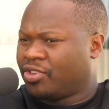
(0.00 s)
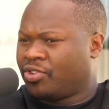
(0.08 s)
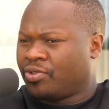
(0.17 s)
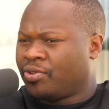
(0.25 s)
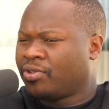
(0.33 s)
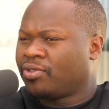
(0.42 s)

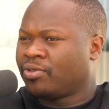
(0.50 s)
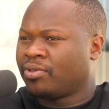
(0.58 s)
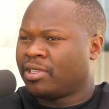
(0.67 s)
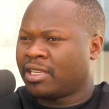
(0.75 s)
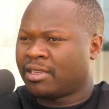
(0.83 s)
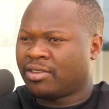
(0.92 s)
do to
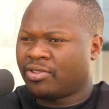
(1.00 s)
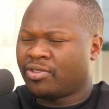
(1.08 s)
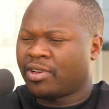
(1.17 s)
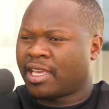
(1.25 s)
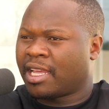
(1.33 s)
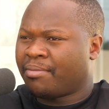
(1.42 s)
just, you
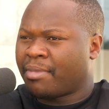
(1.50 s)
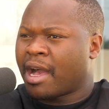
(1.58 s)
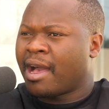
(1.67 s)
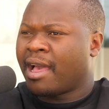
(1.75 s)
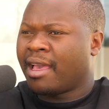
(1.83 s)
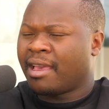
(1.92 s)
know, get
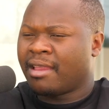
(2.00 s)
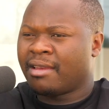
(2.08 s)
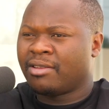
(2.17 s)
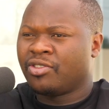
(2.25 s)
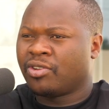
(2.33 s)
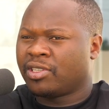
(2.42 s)
by
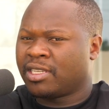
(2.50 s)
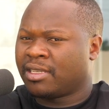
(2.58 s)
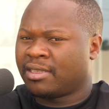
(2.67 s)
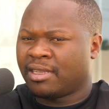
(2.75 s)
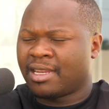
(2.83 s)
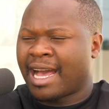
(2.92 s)
and not
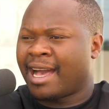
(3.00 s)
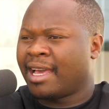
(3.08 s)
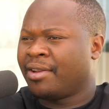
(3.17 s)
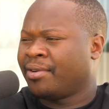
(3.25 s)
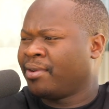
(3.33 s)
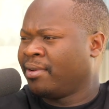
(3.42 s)
just sit
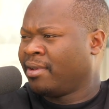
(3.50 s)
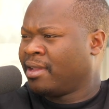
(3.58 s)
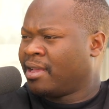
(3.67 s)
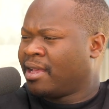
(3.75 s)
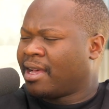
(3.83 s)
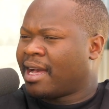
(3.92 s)
idle.
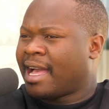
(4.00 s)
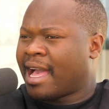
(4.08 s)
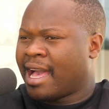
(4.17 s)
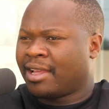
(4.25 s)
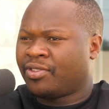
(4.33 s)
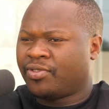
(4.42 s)
I
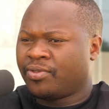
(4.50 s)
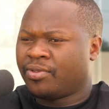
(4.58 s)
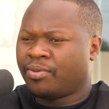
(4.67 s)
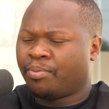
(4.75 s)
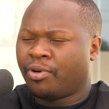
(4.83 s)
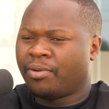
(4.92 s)
had
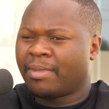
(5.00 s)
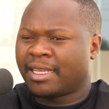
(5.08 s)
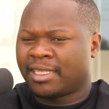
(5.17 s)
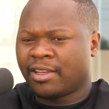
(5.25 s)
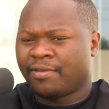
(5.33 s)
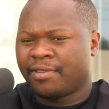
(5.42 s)
to put
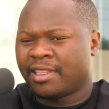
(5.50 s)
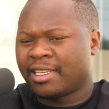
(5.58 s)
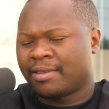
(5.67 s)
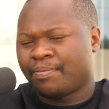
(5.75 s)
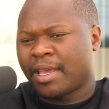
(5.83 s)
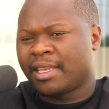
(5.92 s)
myself in the
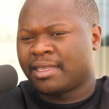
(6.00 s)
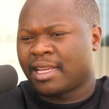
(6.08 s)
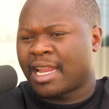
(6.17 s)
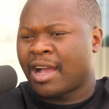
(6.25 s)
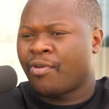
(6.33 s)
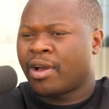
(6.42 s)
space that
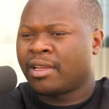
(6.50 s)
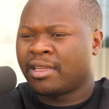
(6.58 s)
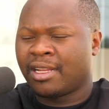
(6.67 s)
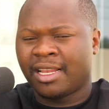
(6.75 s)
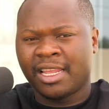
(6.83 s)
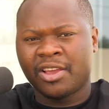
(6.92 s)
I wanted.
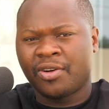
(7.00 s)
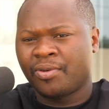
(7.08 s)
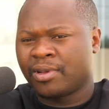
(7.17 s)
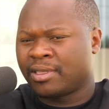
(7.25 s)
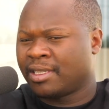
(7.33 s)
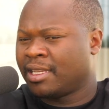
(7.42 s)
Cleo
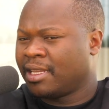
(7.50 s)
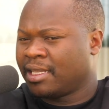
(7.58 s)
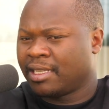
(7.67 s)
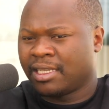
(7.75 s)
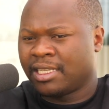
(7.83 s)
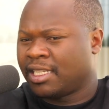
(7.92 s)
was in,
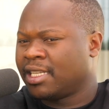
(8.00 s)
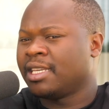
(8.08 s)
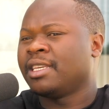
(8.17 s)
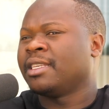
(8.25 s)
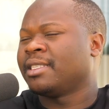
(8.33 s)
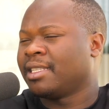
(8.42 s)

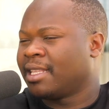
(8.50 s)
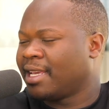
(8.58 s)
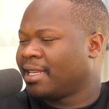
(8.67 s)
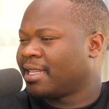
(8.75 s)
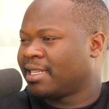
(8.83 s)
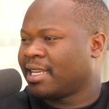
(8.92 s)
she is in the
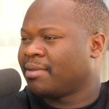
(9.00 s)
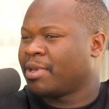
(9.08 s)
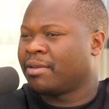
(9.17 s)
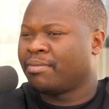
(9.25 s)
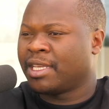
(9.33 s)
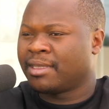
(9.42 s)

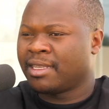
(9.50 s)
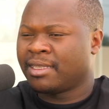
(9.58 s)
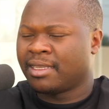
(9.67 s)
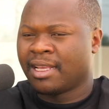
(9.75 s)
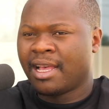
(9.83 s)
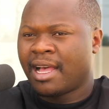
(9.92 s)
entertainment
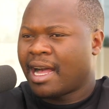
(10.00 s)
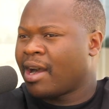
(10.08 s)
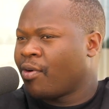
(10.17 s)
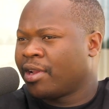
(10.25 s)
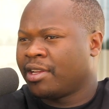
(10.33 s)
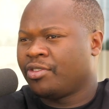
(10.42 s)
business. I
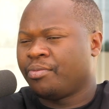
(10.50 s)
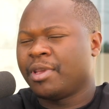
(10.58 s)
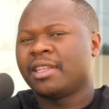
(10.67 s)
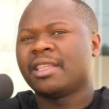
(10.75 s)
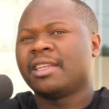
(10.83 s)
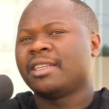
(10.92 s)
wanted to be
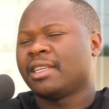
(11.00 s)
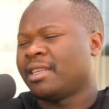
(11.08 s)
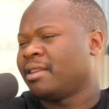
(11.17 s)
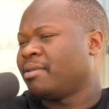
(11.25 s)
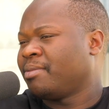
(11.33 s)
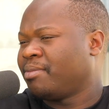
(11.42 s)
in the entertainment